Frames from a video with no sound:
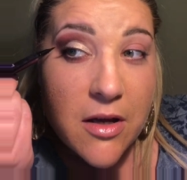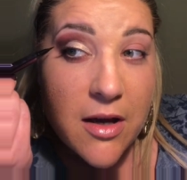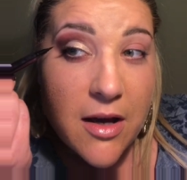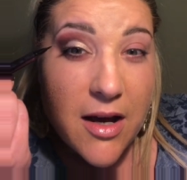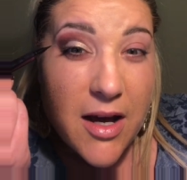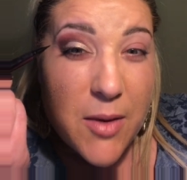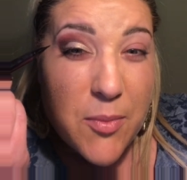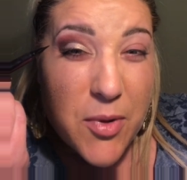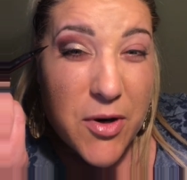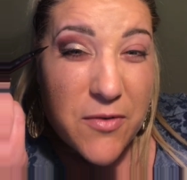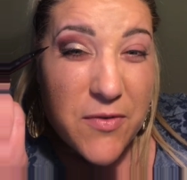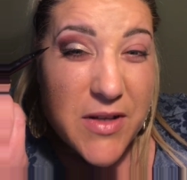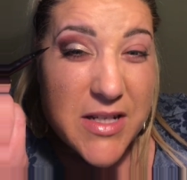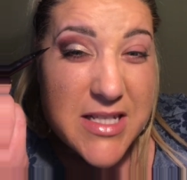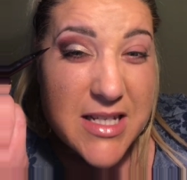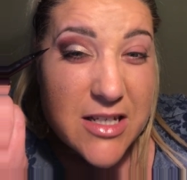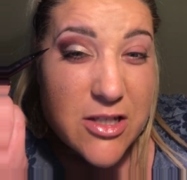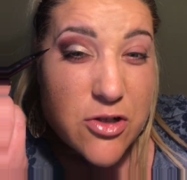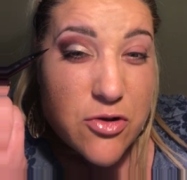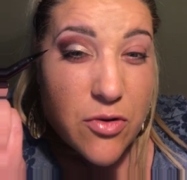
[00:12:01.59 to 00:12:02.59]
but it
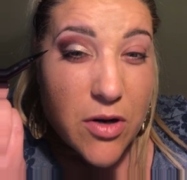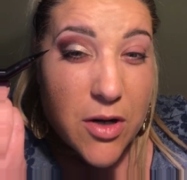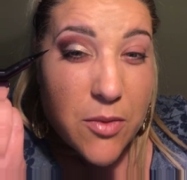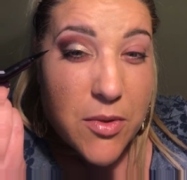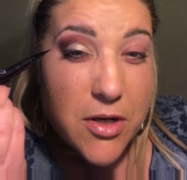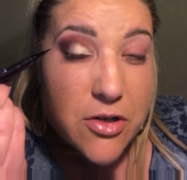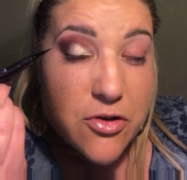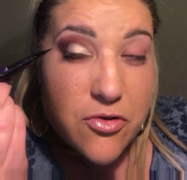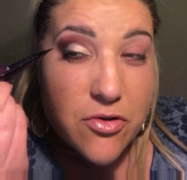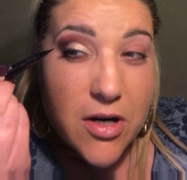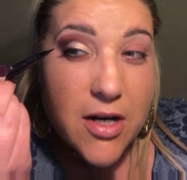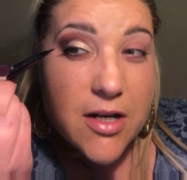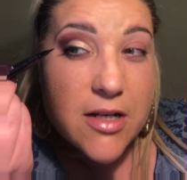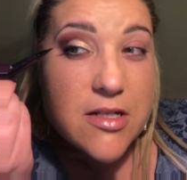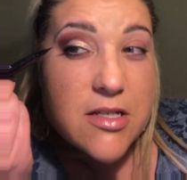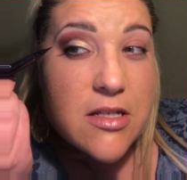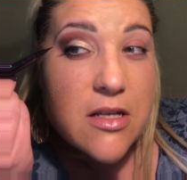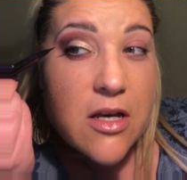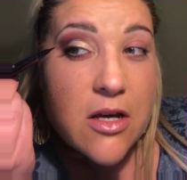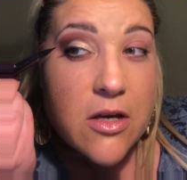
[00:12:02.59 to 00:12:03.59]
feels like it's dry when it
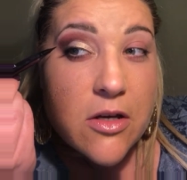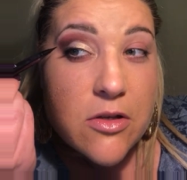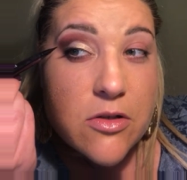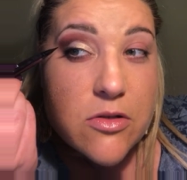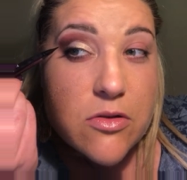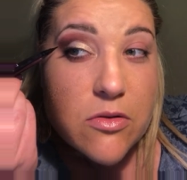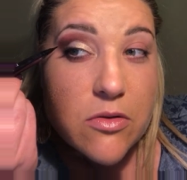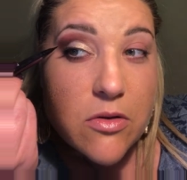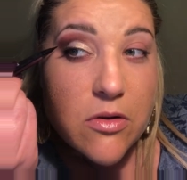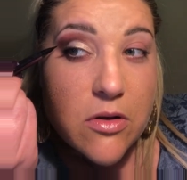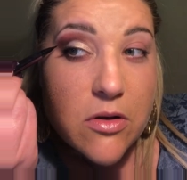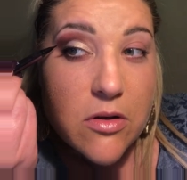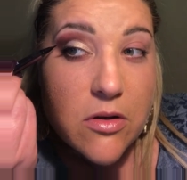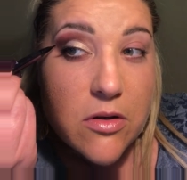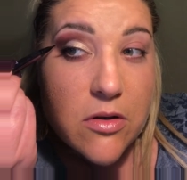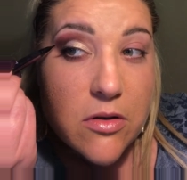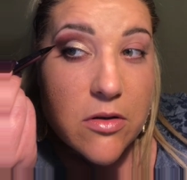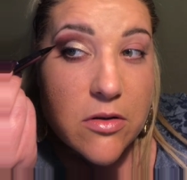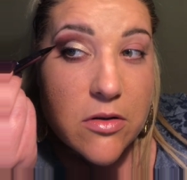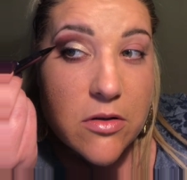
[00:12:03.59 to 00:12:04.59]
drags. So
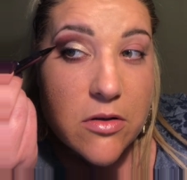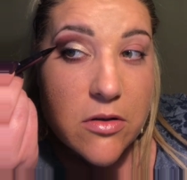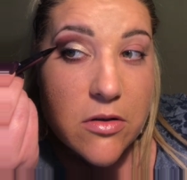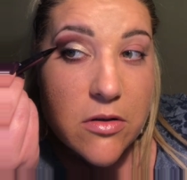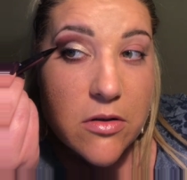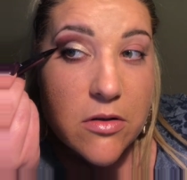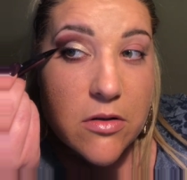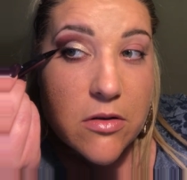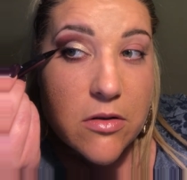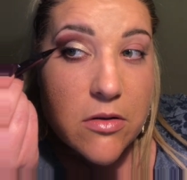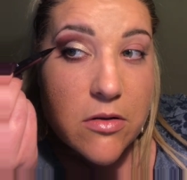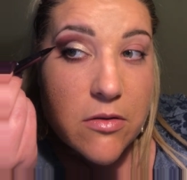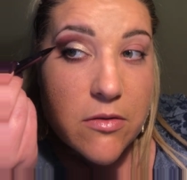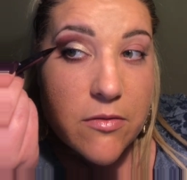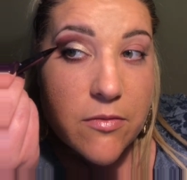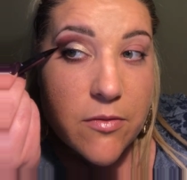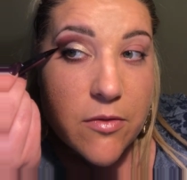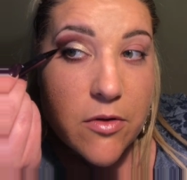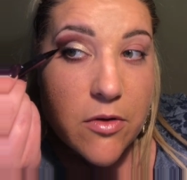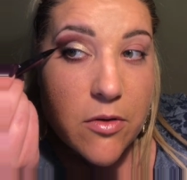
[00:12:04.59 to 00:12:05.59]

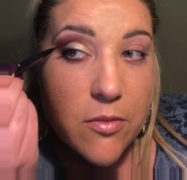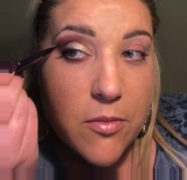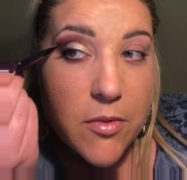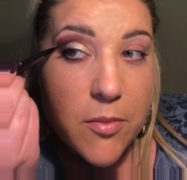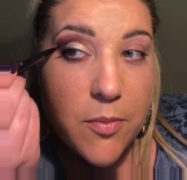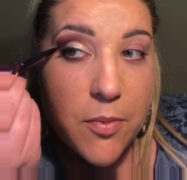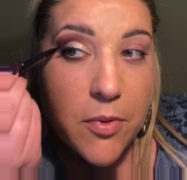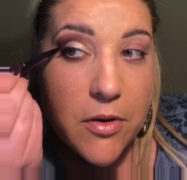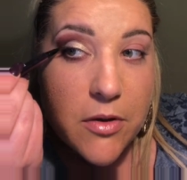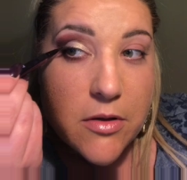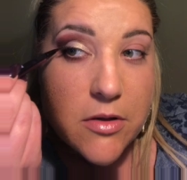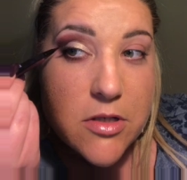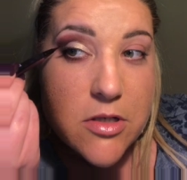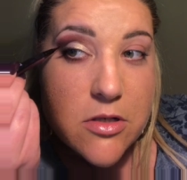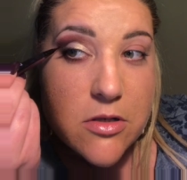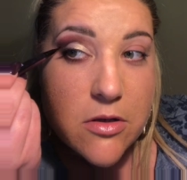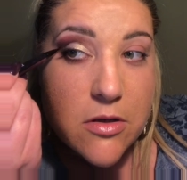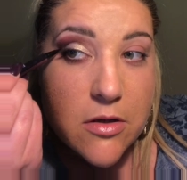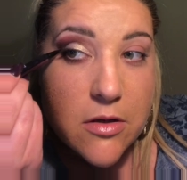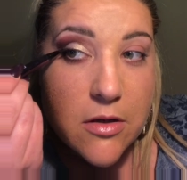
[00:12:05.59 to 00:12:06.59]
I've got my point
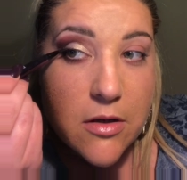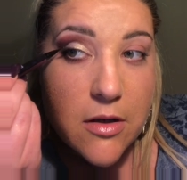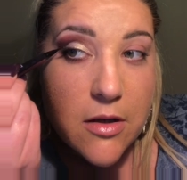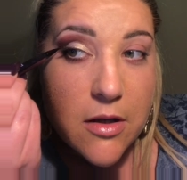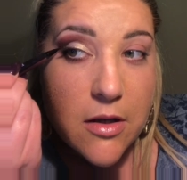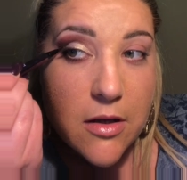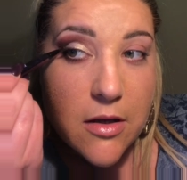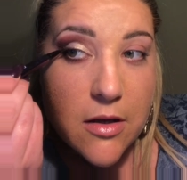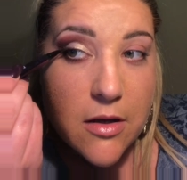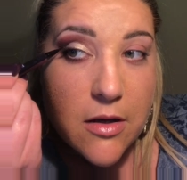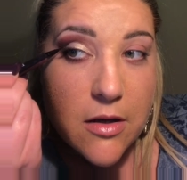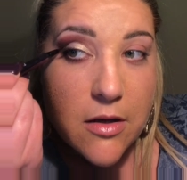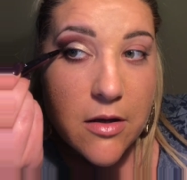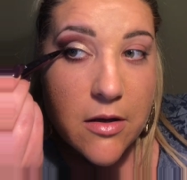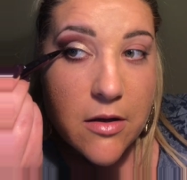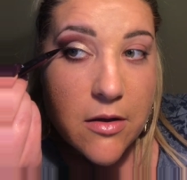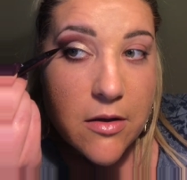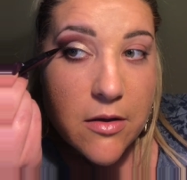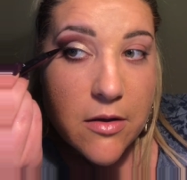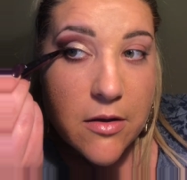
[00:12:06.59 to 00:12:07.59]
starting here,
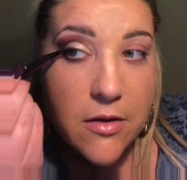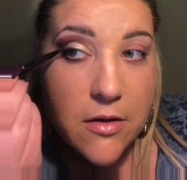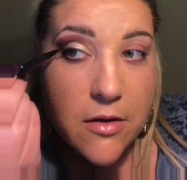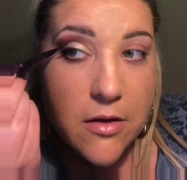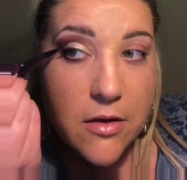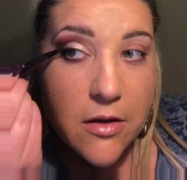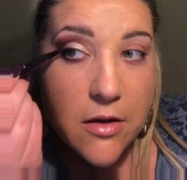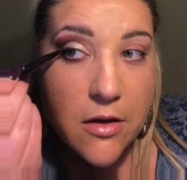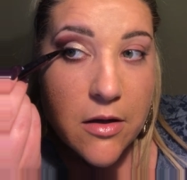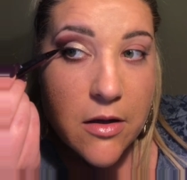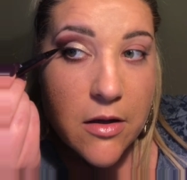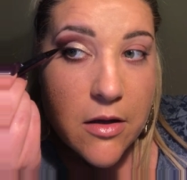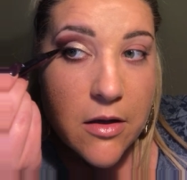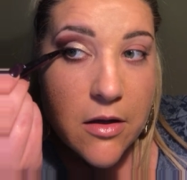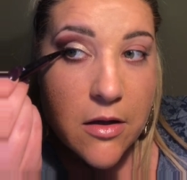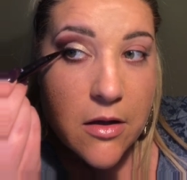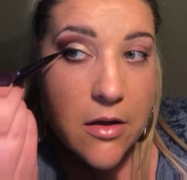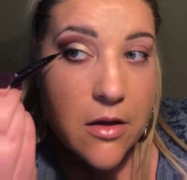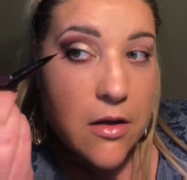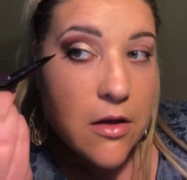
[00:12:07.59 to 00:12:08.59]

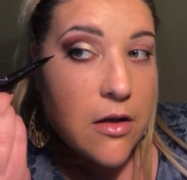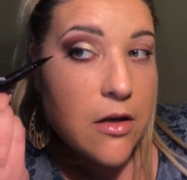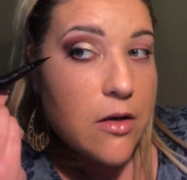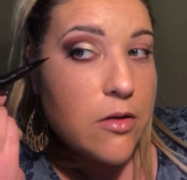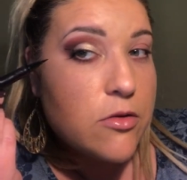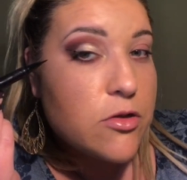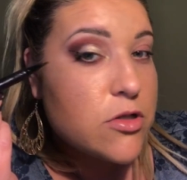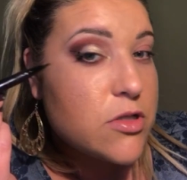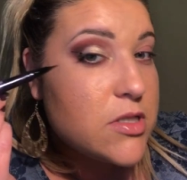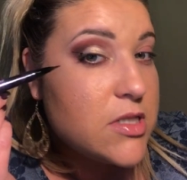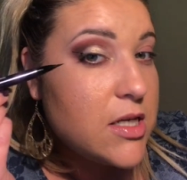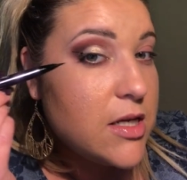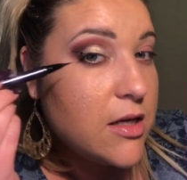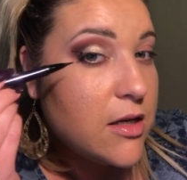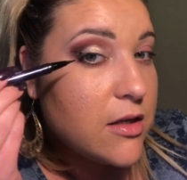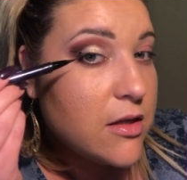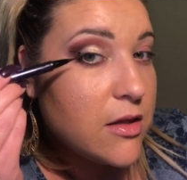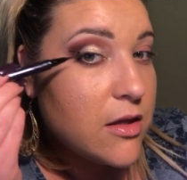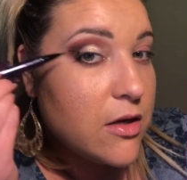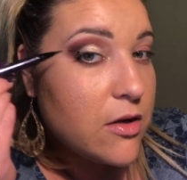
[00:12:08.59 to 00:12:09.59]
and I'm just
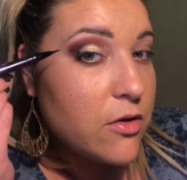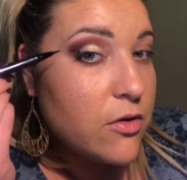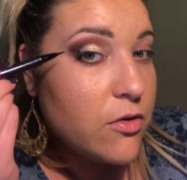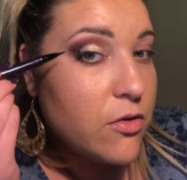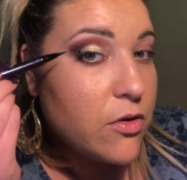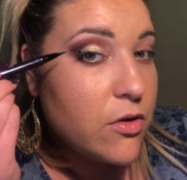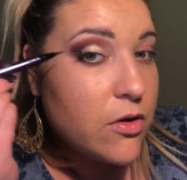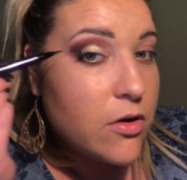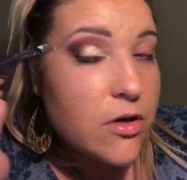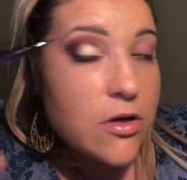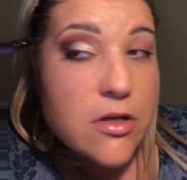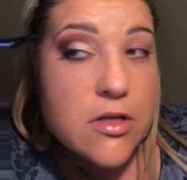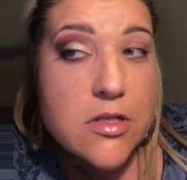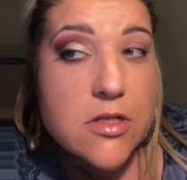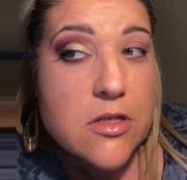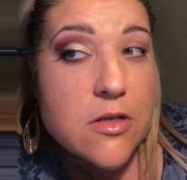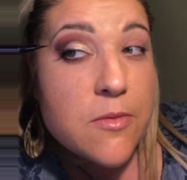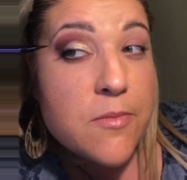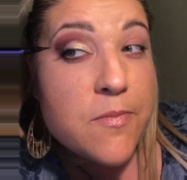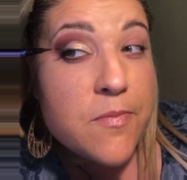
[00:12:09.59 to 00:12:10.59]
taking that
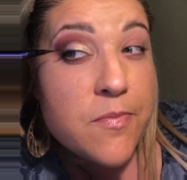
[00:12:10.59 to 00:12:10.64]
across.